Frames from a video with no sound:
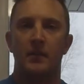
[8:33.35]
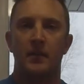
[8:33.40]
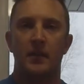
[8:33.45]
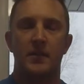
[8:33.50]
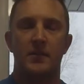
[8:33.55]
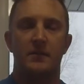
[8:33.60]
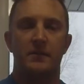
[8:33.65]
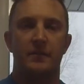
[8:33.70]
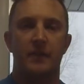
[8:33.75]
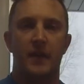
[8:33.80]

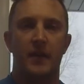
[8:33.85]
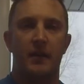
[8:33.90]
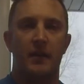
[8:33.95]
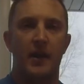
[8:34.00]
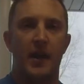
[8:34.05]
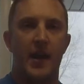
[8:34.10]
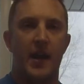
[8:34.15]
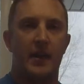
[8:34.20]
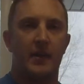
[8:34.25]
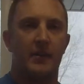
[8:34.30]
It's very
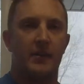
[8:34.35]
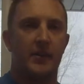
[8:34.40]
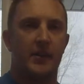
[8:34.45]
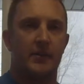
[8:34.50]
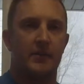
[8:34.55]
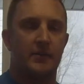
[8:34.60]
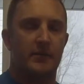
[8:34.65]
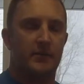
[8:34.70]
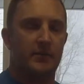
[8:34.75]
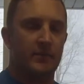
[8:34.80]

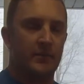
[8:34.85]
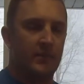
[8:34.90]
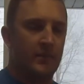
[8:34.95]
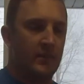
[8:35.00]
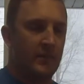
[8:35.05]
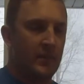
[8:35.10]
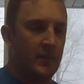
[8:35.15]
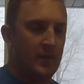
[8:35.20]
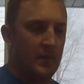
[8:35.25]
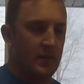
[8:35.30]
accurate,
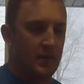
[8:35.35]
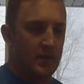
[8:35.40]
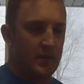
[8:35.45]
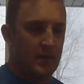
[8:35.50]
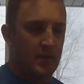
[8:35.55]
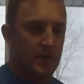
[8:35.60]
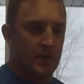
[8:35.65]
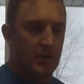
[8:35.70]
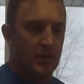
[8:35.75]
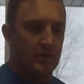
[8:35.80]

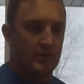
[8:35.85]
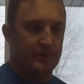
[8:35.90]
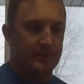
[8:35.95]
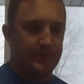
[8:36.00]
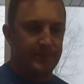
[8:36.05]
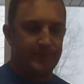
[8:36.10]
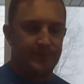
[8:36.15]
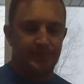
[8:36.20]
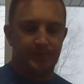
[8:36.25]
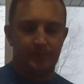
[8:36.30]

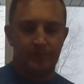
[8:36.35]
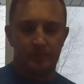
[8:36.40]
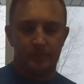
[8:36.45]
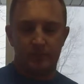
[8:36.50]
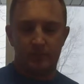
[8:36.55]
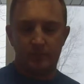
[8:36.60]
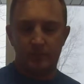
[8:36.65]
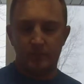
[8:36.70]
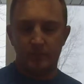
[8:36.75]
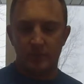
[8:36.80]

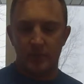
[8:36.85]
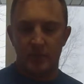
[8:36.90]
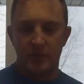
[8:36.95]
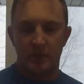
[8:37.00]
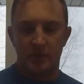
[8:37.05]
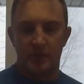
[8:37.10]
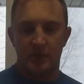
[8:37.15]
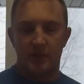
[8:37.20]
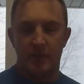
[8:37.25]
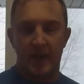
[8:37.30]
so
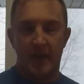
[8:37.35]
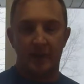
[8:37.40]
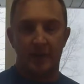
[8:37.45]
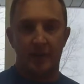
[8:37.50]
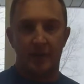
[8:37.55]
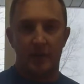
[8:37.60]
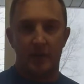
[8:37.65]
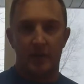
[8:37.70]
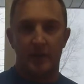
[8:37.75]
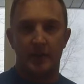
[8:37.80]
it's great for
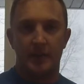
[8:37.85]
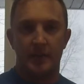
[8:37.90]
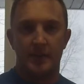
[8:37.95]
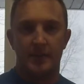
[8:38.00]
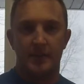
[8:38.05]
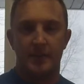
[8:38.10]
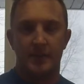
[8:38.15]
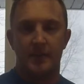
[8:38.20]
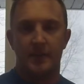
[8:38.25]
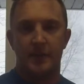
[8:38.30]
long
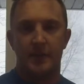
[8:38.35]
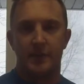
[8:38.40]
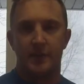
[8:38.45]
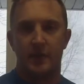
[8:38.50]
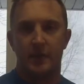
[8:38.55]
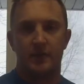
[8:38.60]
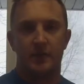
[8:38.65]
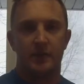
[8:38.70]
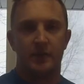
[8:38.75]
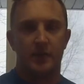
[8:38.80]
distance
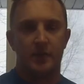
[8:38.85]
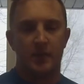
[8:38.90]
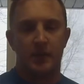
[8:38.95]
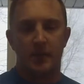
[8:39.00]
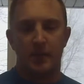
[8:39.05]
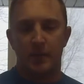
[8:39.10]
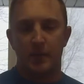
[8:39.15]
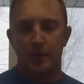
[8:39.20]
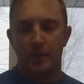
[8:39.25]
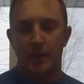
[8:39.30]
fishing.
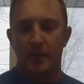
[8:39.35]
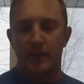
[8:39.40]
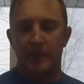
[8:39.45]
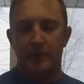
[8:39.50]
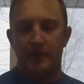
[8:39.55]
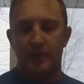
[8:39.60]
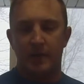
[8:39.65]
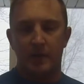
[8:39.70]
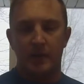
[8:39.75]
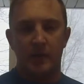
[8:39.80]

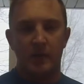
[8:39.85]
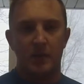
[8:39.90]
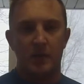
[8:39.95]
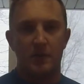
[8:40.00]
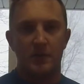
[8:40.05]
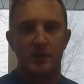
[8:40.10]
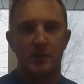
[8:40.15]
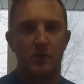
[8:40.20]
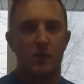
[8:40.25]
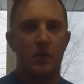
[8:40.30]
But for
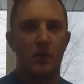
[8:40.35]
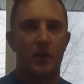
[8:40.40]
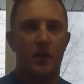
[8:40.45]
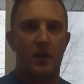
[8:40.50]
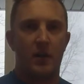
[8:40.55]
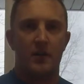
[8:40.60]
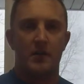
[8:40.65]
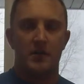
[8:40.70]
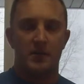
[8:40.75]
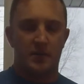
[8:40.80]
close
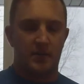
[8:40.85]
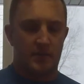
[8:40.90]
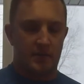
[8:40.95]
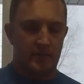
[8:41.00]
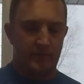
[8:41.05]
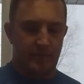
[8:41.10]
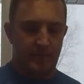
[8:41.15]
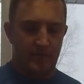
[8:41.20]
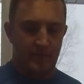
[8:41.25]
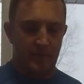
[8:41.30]
quarters,
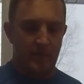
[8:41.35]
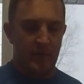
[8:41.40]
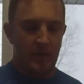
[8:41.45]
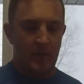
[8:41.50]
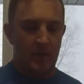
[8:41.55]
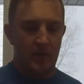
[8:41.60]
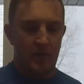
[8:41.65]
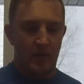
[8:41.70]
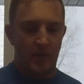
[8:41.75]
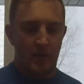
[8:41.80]

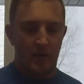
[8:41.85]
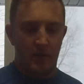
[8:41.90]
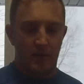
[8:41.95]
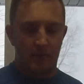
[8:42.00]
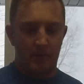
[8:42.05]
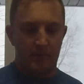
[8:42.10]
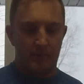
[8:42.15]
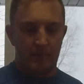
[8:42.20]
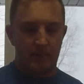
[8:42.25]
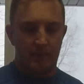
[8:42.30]
I